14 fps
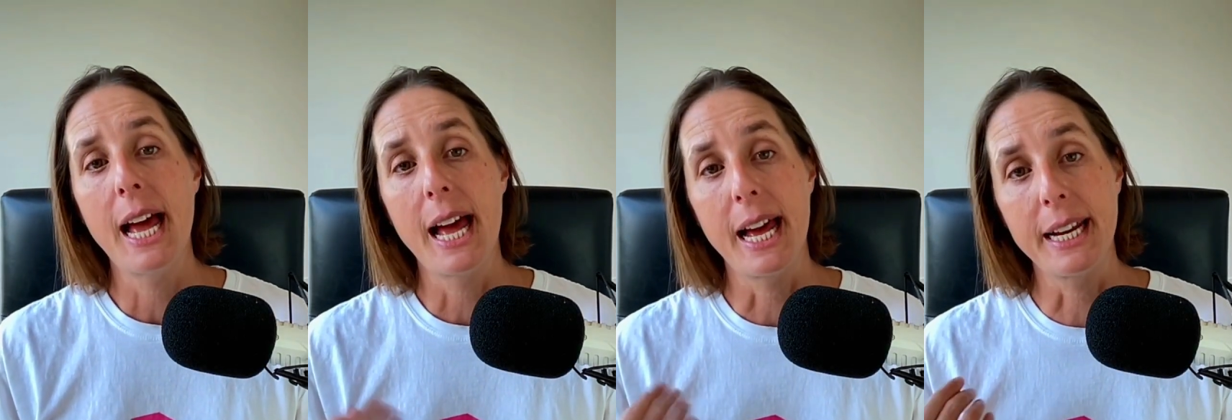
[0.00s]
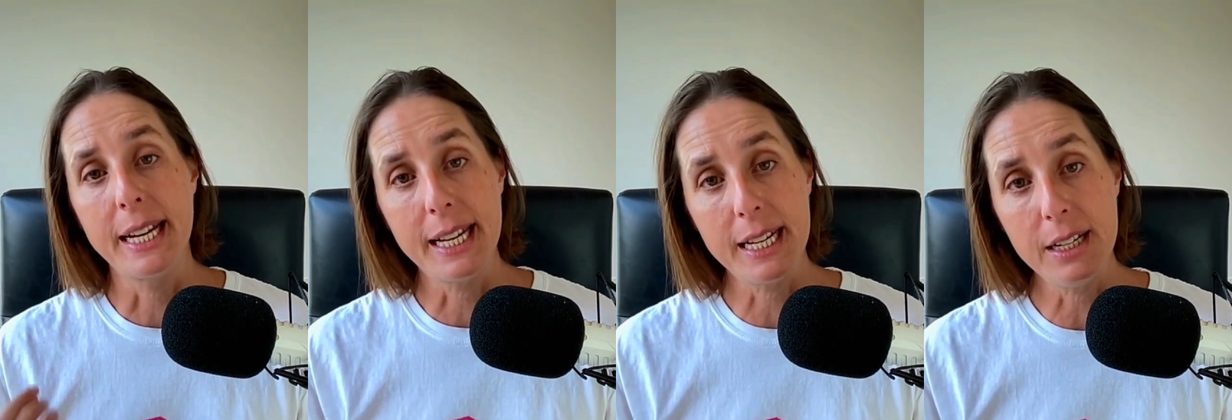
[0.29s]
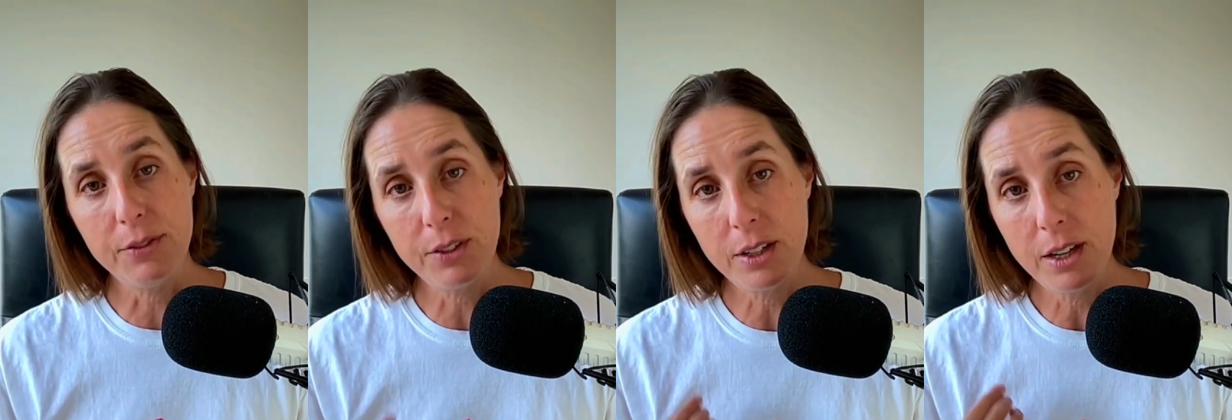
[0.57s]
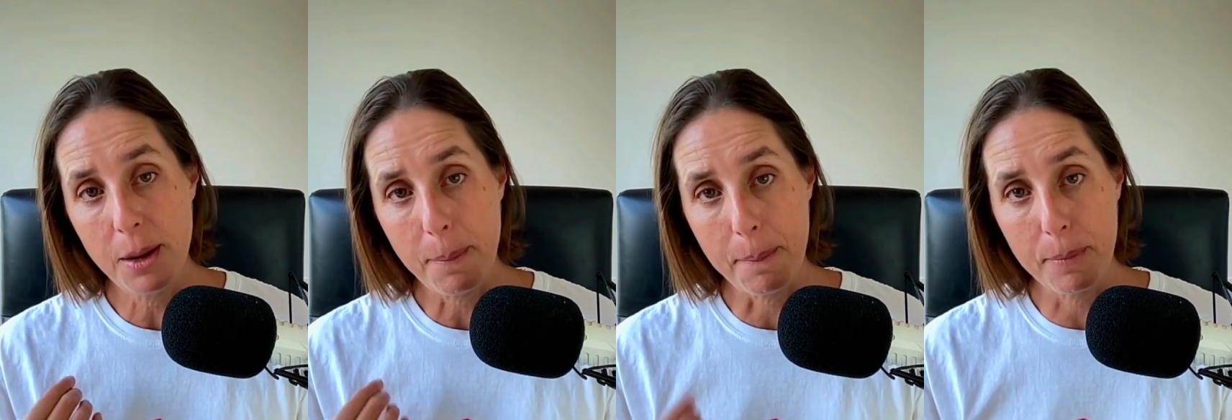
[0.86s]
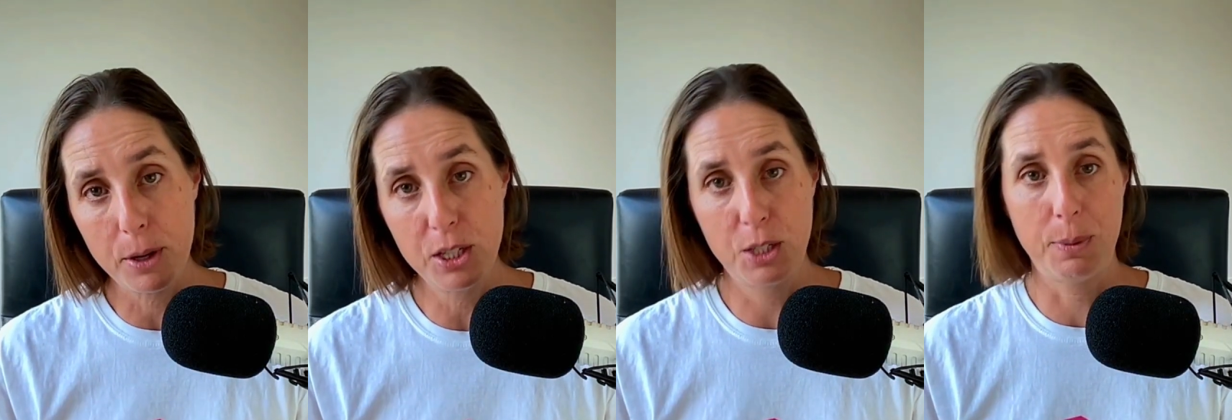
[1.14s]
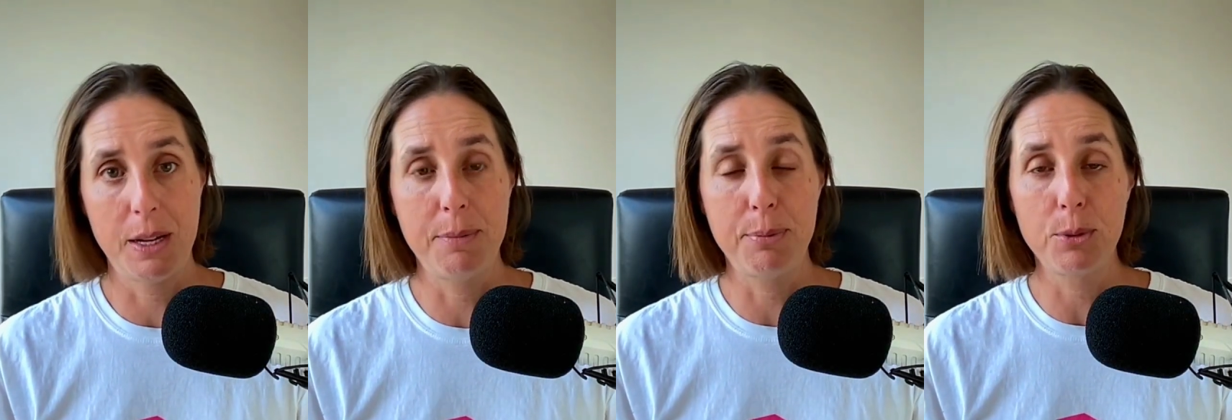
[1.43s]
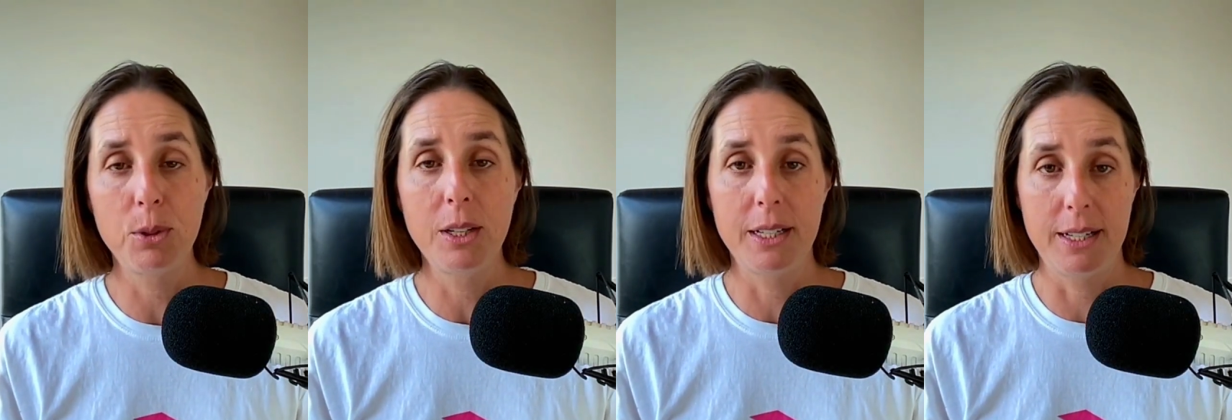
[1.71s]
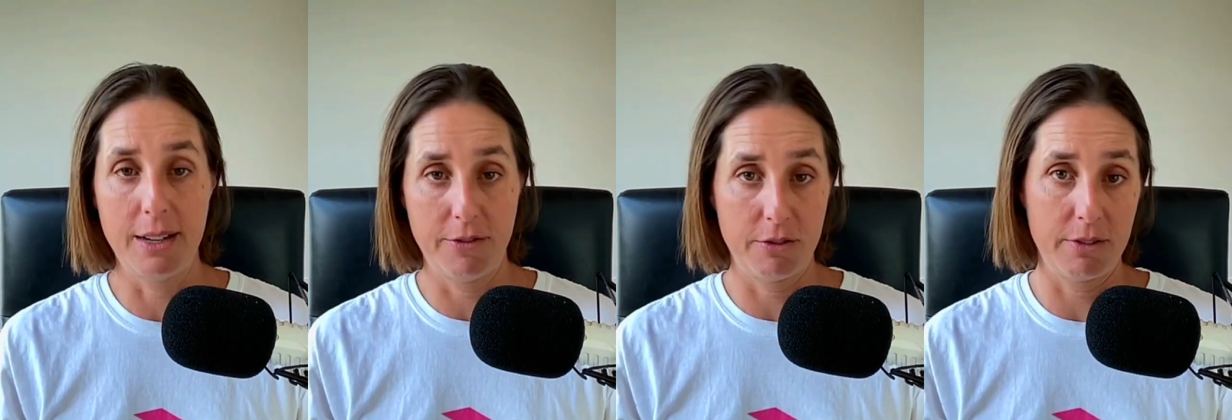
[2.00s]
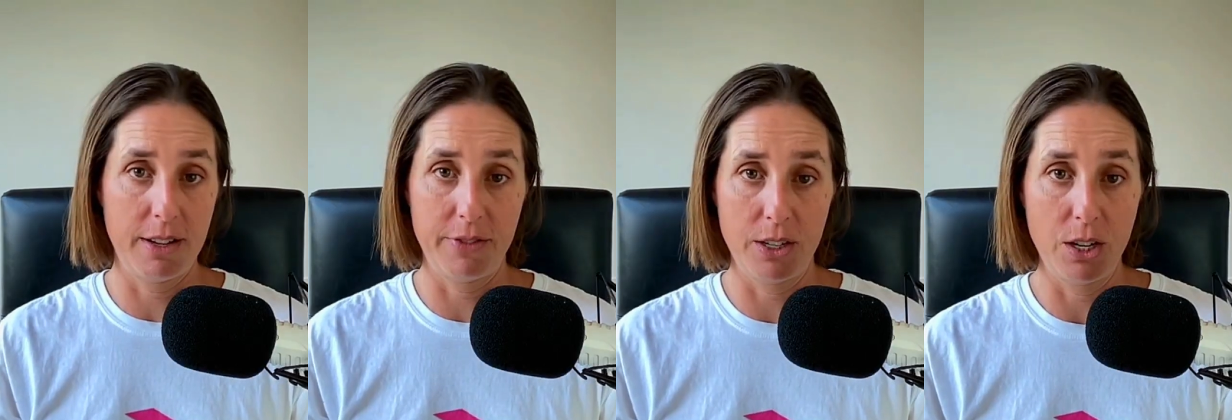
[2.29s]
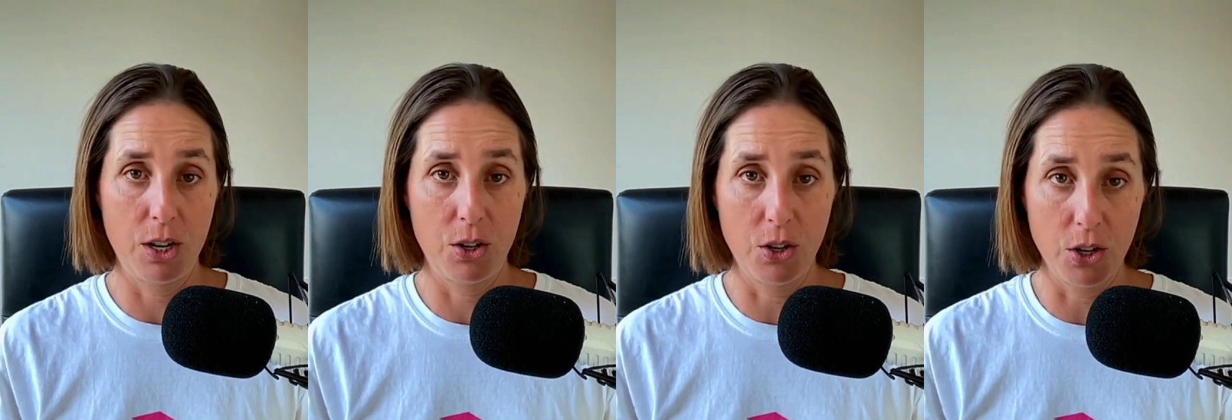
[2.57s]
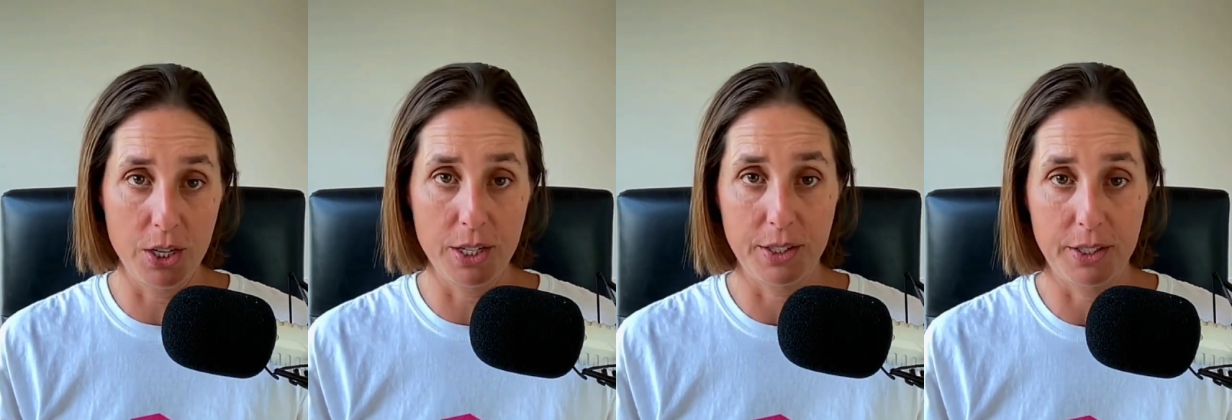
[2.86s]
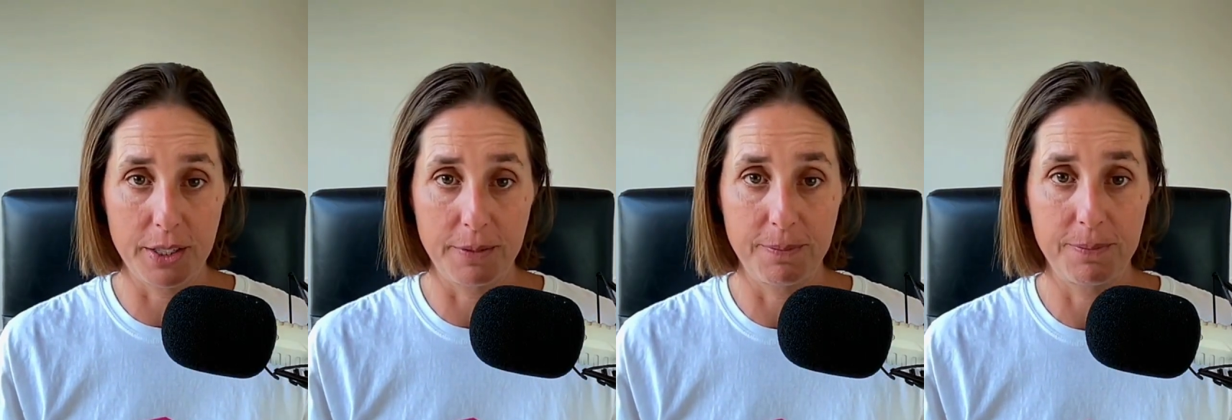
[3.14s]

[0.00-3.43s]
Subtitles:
and even most people never even notice it.